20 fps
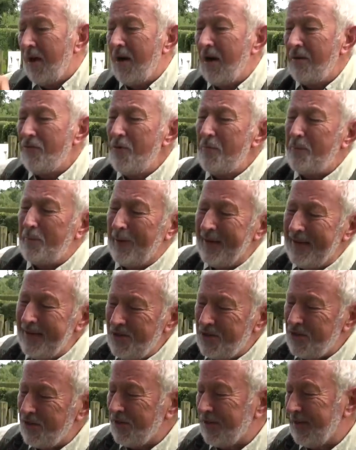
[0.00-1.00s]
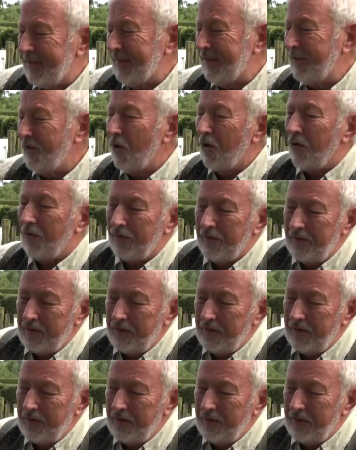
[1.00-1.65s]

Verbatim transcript: I repeatedly knocked